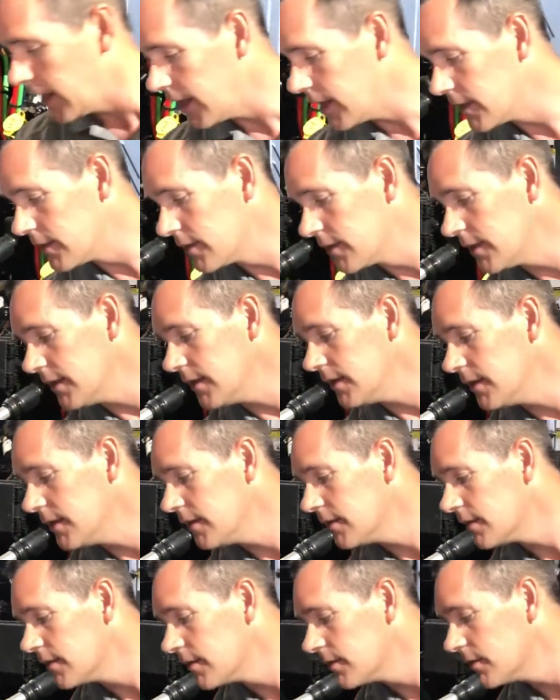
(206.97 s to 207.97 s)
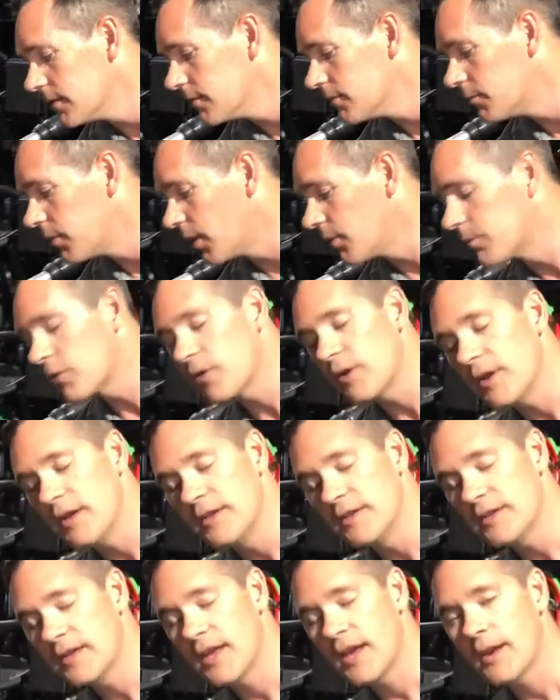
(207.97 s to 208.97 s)
and the bumper
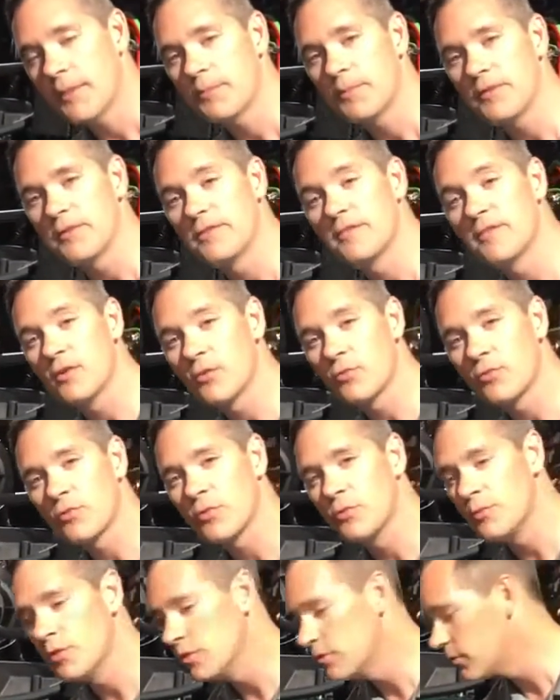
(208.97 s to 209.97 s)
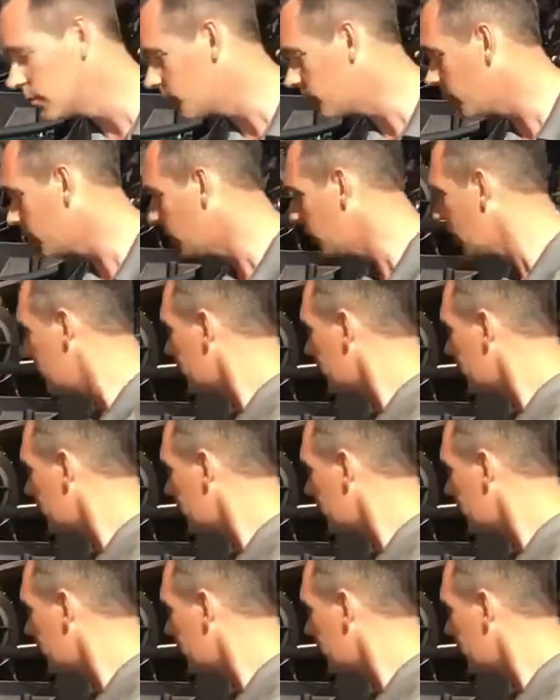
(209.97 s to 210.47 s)
end cap is still removable.